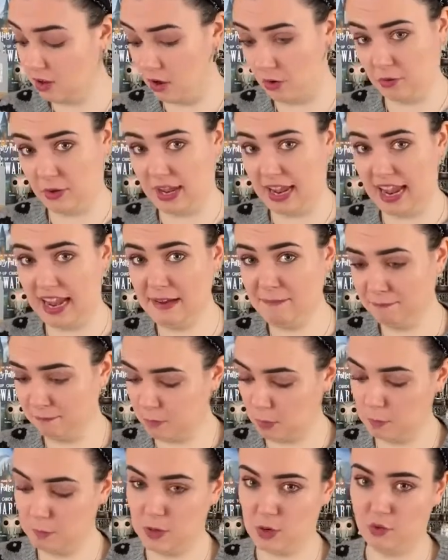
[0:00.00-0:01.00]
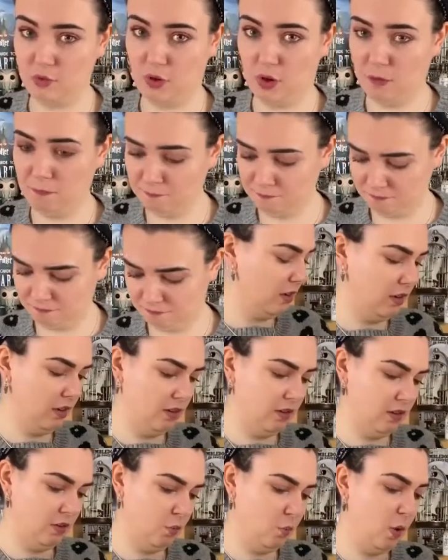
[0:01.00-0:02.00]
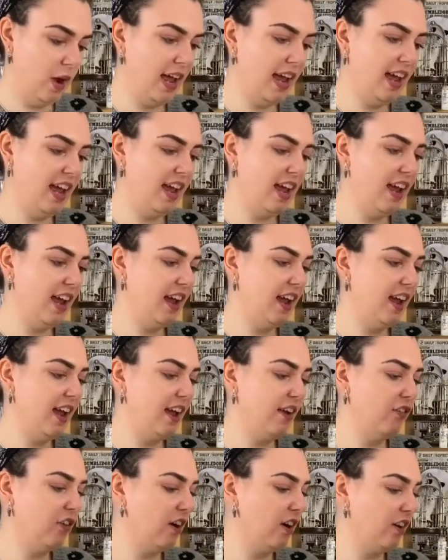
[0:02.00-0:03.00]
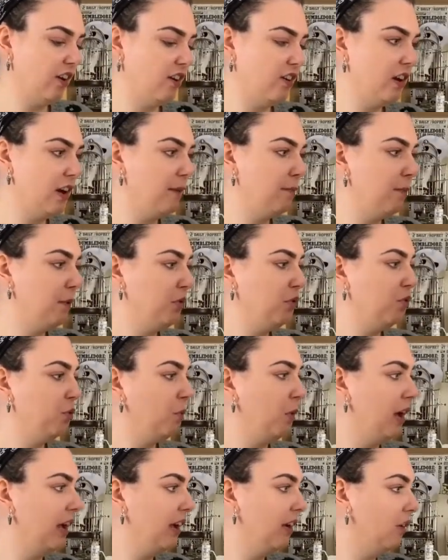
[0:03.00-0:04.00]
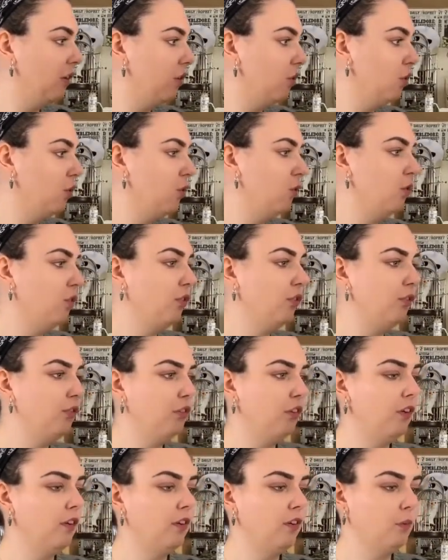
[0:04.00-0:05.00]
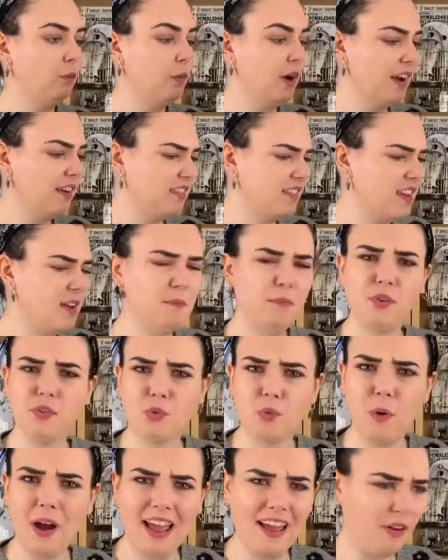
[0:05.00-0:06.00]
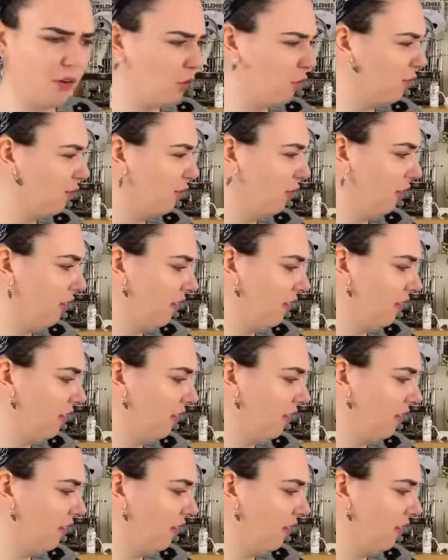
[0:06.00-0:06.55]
Okay, we'll move on. Where are you, number 12? Where's number 12?